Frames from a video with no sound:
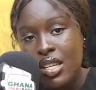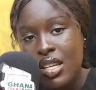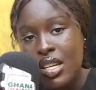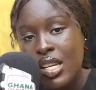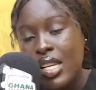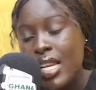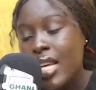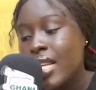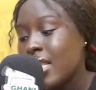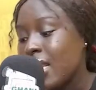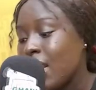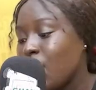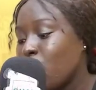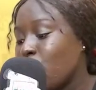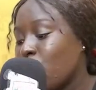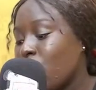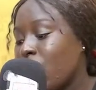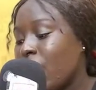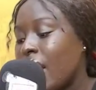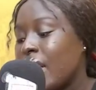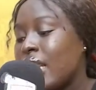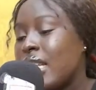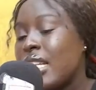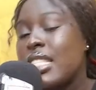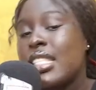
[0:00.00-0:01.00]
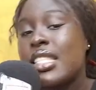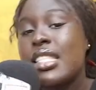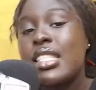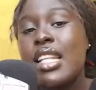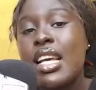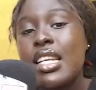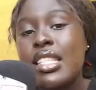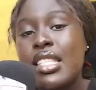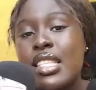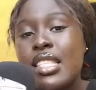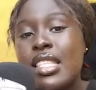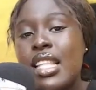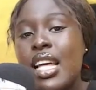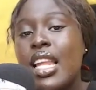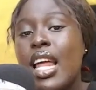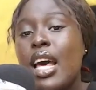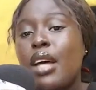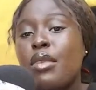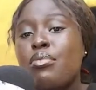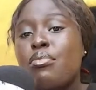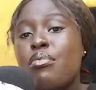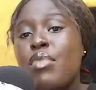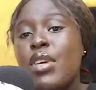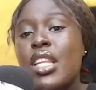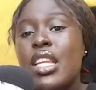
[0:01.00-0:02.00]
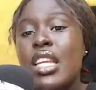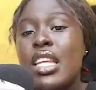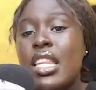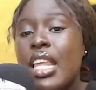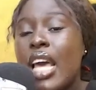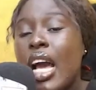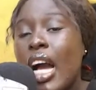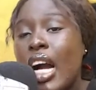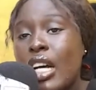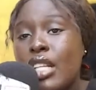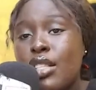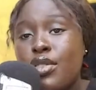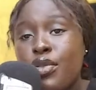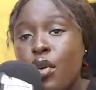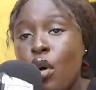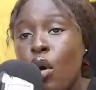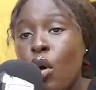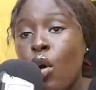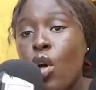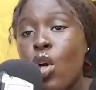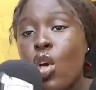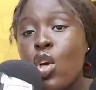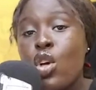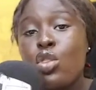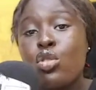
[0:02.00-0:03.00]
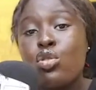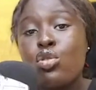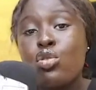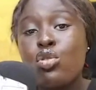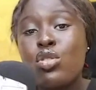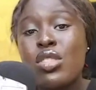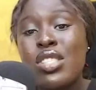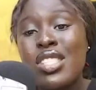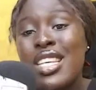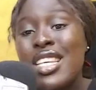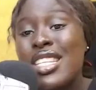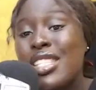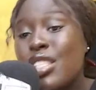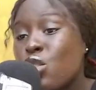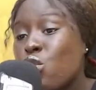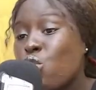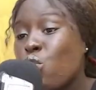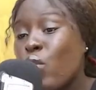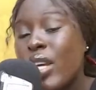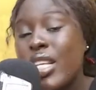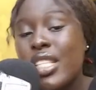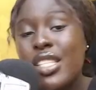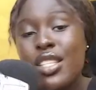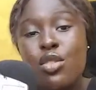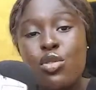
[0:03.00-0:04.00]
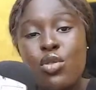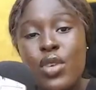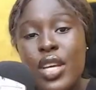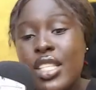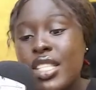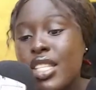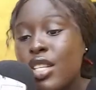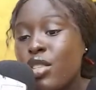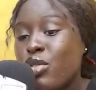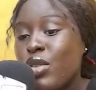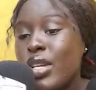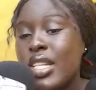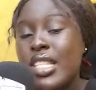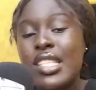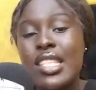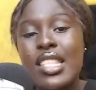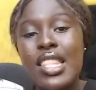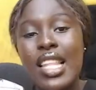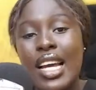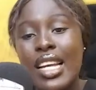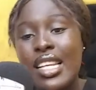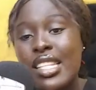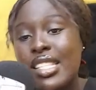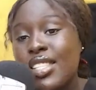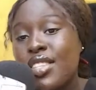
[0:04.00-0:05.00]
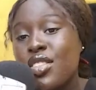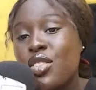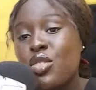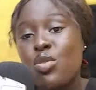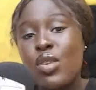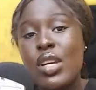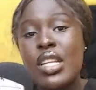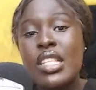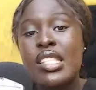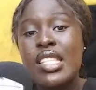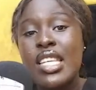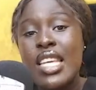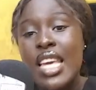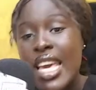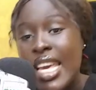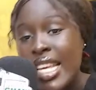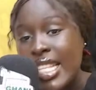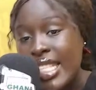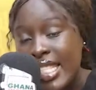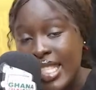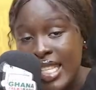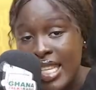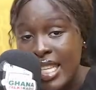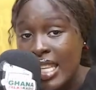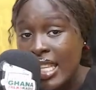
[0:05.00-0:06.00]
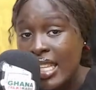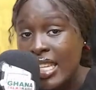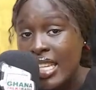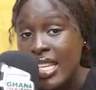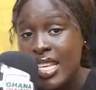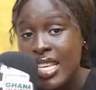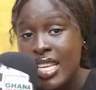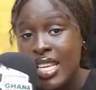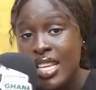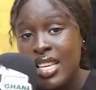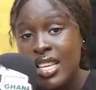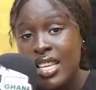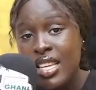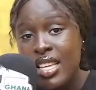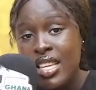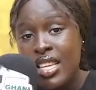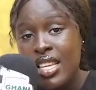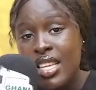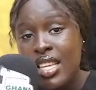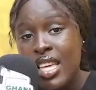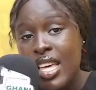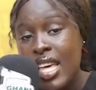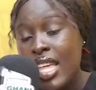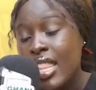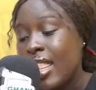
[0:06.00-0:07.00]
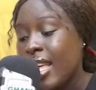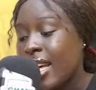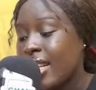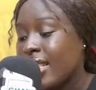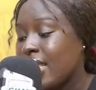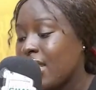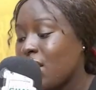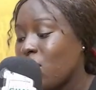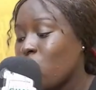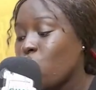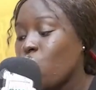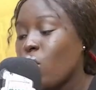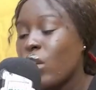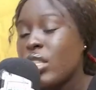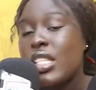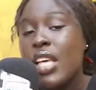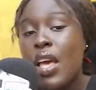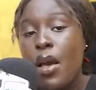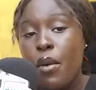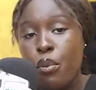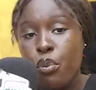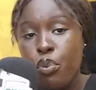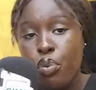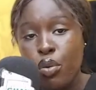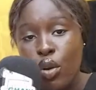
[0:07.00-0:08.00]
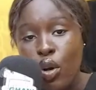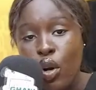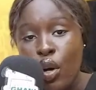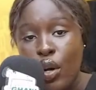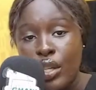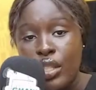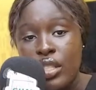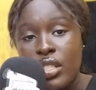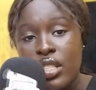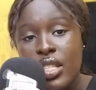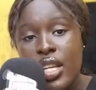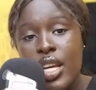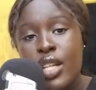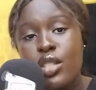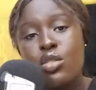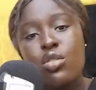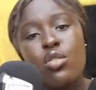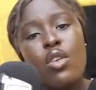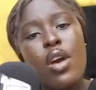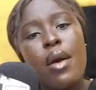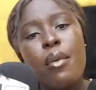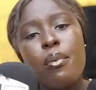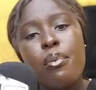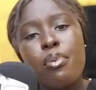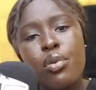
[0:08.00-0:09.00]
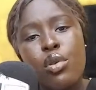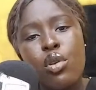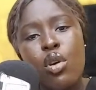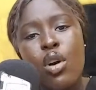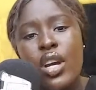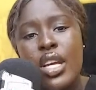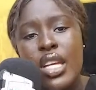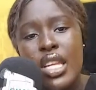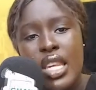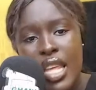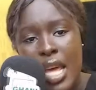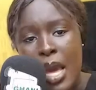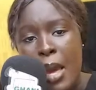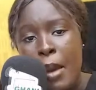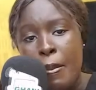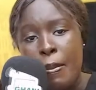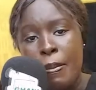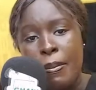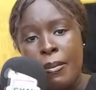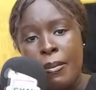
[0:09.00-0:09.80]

let's ensure that these nurses that have been in the house since 2020, 2019, 2018, and they are still not employed, they should employ them.